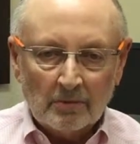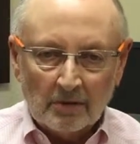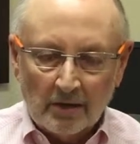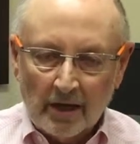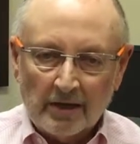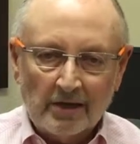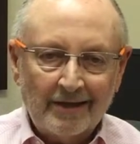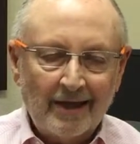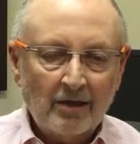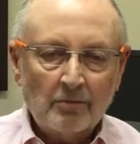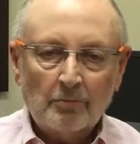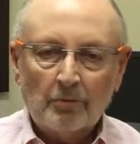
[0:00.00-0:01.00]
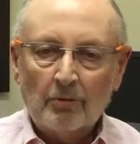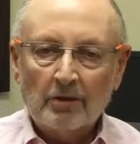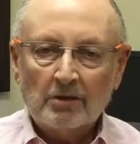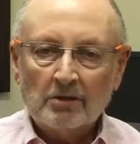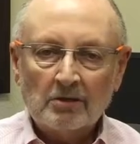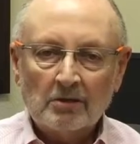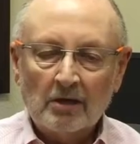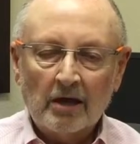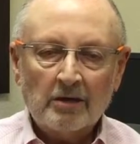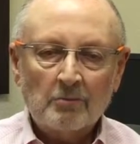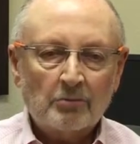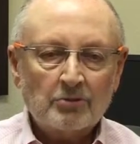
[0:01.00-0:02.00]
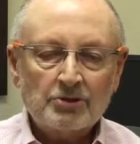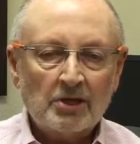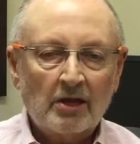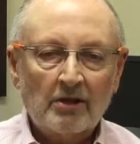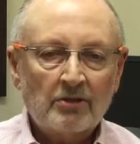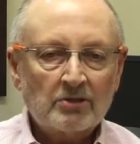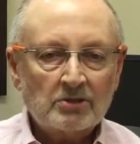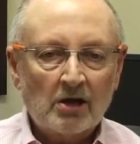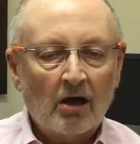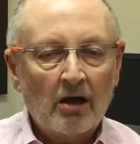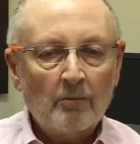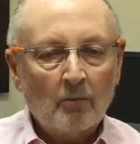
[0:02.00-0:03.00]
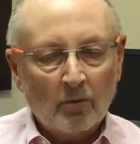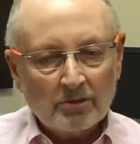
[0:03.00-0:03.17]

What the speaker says: 98.9% of the time.